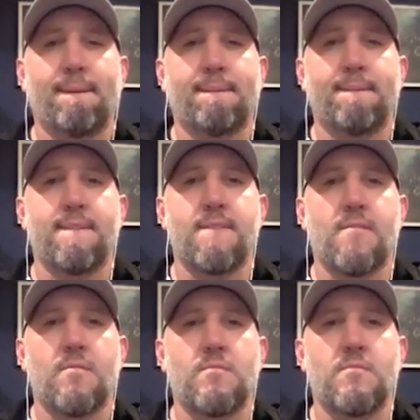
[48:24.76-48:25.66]

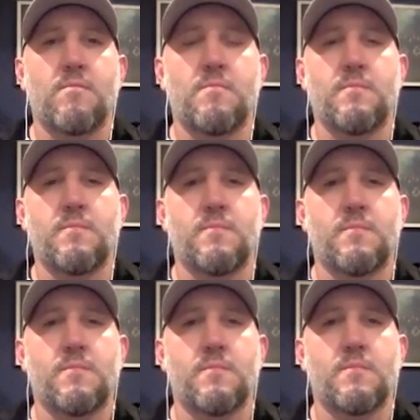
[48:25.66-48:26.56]

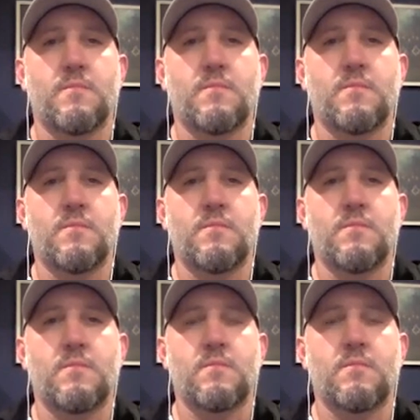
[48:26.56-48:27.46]

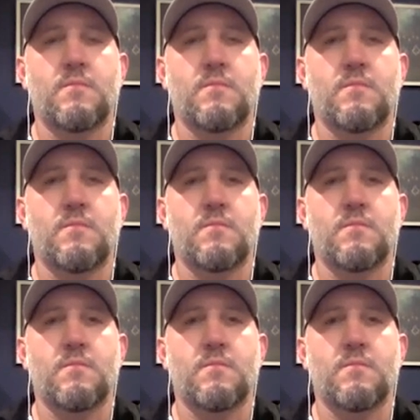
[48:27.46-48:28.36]

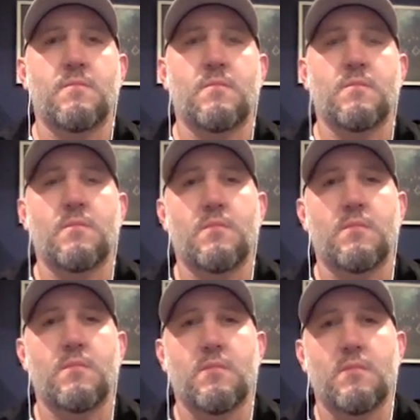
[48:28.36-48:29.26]

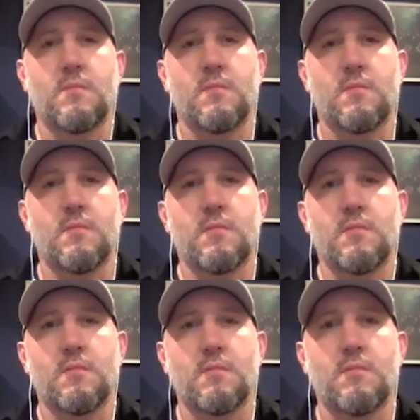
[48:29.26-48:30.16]

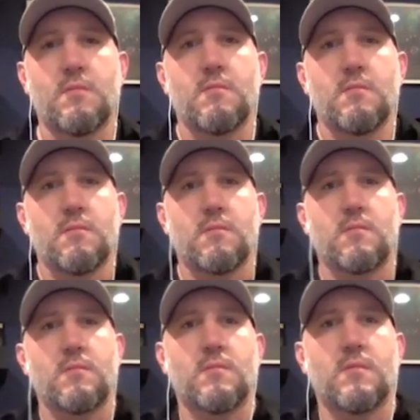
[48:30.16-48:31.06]

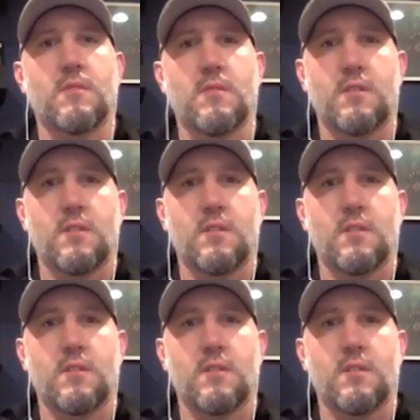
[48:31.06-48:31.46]
The person shown says nothing.